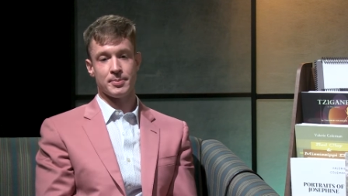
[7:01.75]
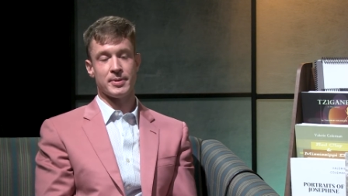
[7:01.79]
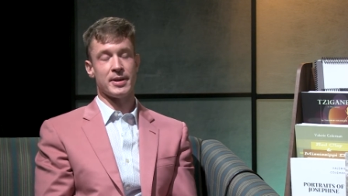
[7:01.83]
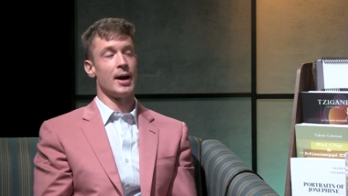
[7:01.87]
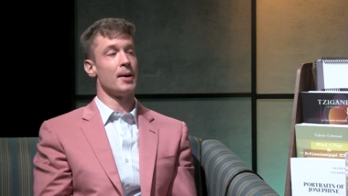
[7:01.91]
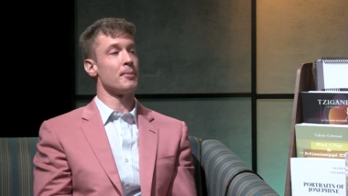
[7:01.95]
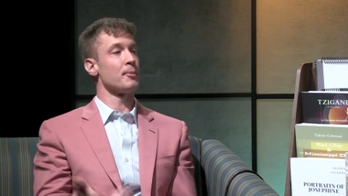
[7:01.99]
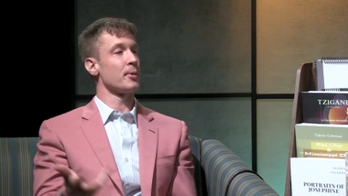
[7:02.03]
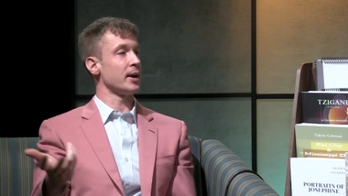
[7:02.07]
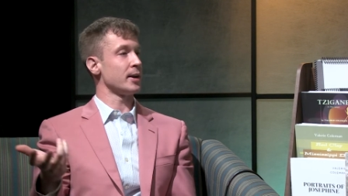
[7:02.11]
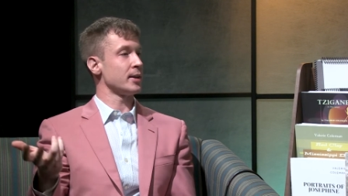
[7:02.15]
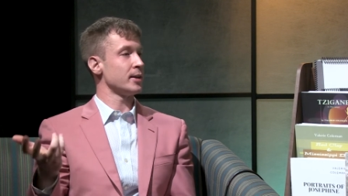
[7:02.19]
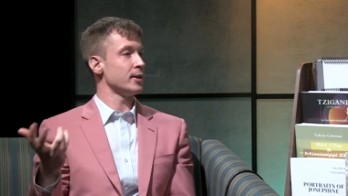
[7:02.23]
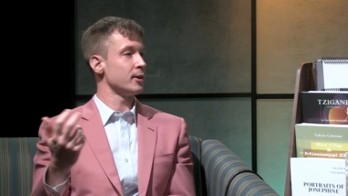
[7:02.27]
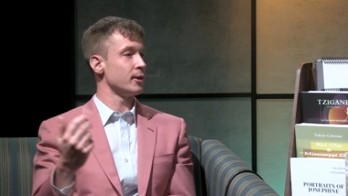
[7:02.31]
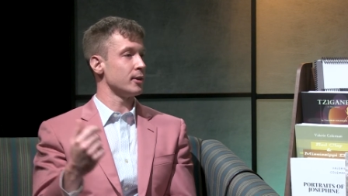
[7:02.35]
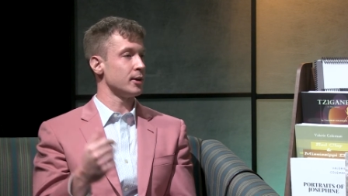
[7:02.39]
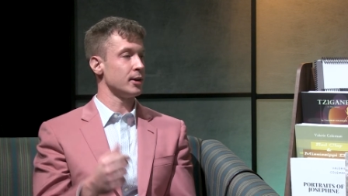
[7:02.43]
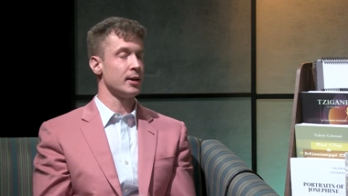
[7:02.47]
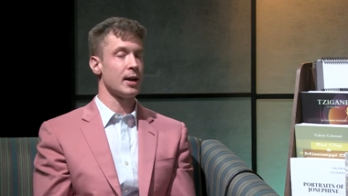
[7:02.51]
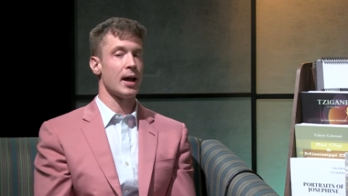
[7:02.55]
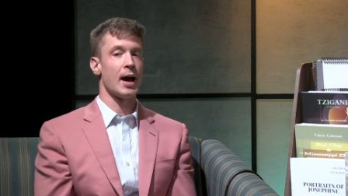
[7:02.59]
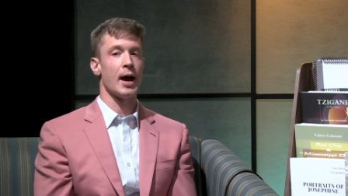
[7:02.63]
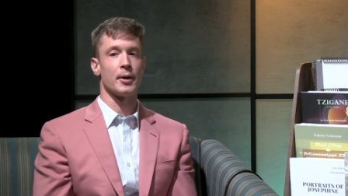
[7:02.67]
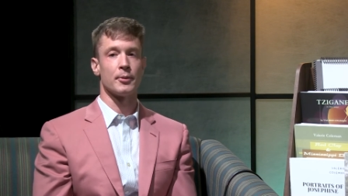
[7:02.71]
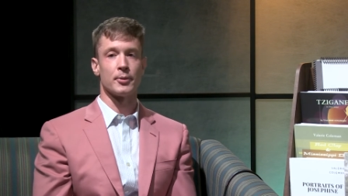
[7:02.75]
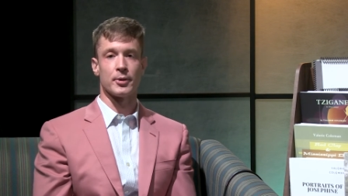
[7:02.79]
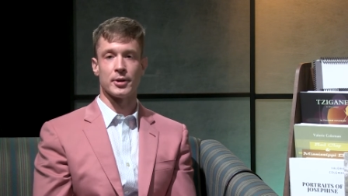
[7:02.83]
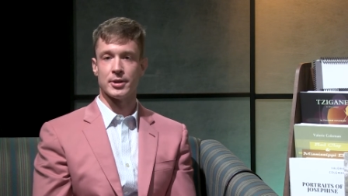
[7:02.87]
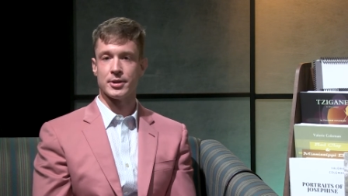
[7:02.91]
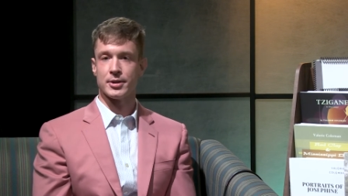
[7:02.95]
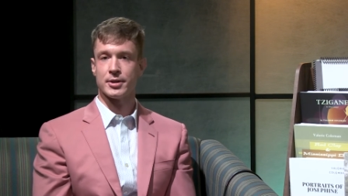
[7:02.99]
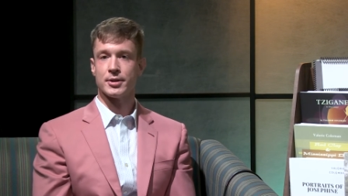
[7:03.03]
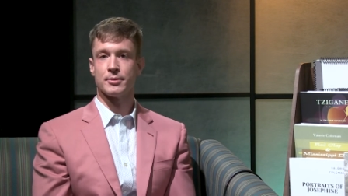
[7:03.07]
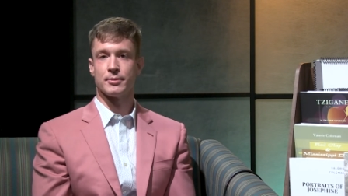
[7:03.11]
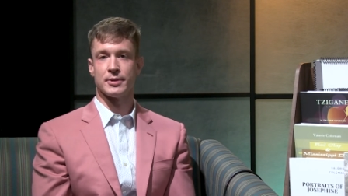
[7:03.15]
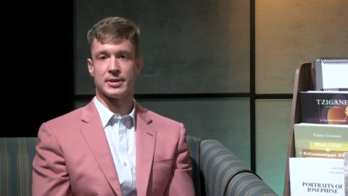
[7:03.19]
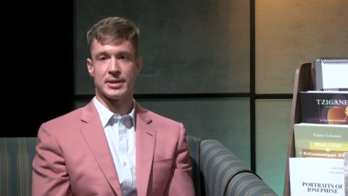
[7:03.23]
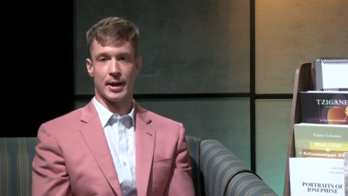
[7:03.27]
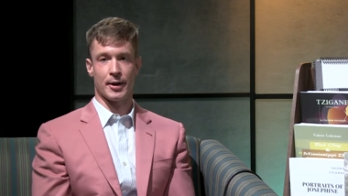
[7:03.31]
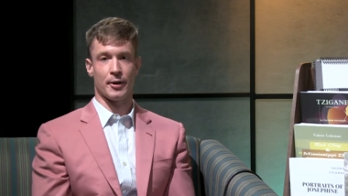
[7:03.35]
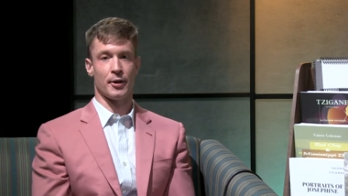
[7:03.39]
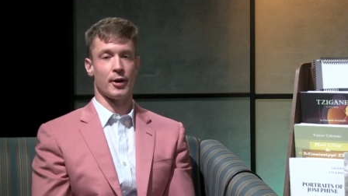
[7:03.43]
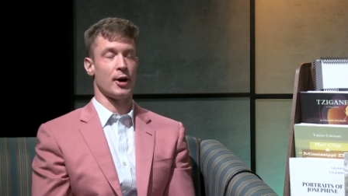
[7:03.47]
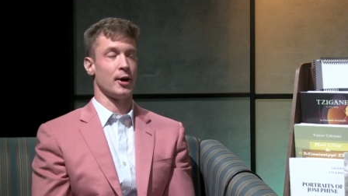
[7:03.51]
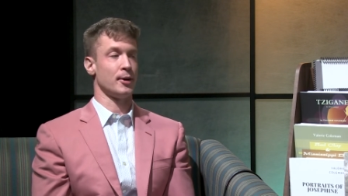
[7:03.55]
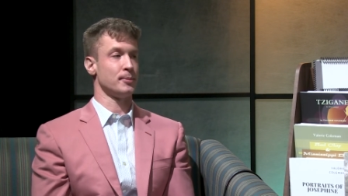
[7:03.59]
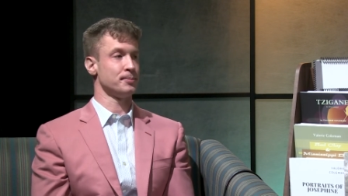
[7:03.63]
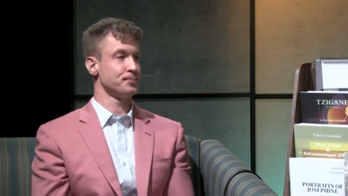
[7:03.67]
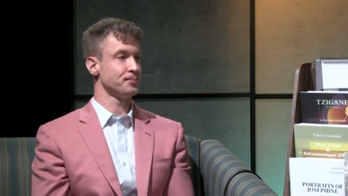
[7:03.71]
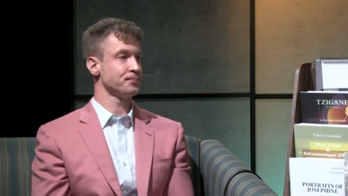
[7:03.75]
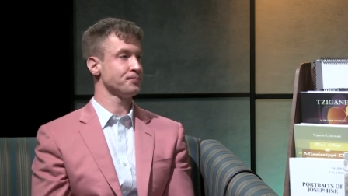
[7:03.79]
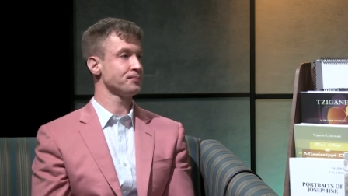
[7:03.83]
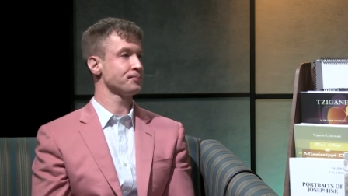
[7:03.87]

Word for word: p.m., right here in Edwards Recital Hall.